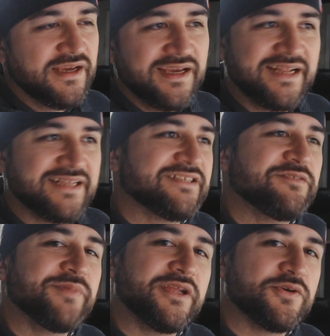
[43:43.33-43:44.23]
It has so
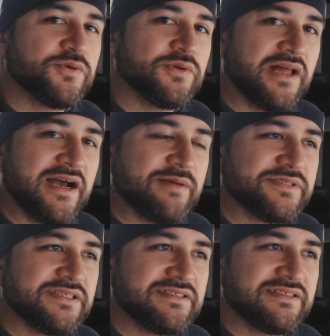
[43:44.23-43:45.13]
many cool
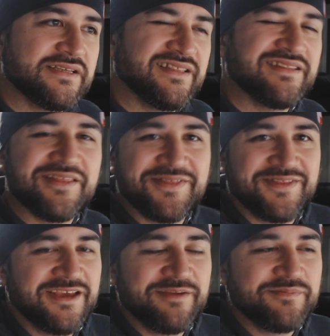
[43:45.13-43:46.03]
options, and the
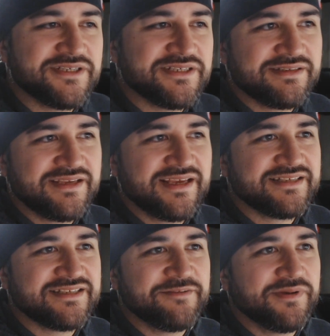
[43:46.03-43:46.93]
theme just
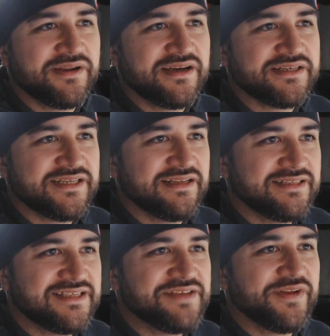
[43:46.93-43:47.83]
kicks it up a notch. Yeah,
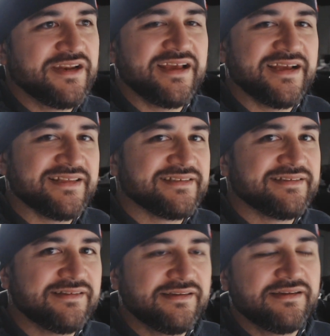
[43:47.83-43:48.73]
let's leave it an S.